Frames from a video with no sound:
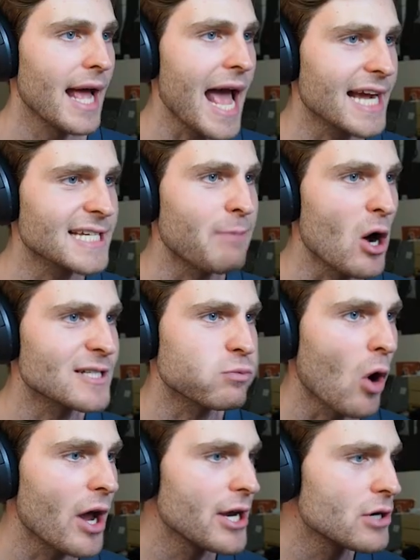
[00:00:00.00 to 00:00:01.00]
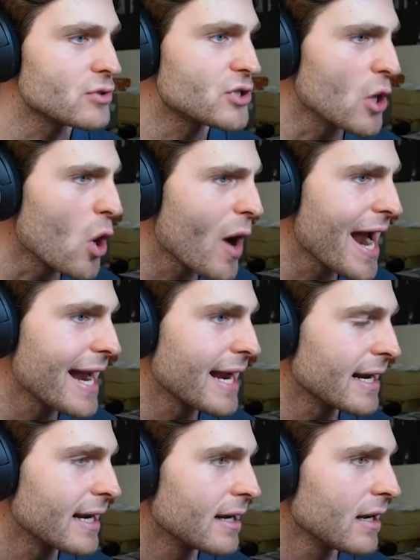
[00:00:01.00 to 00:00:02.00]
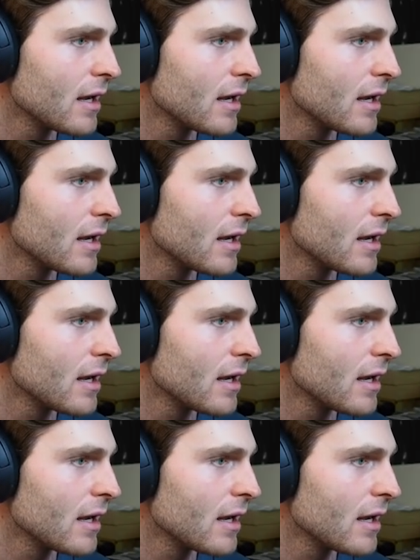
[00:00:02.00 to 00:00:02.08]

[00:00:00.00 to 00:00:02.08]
Xbox, what are you doing?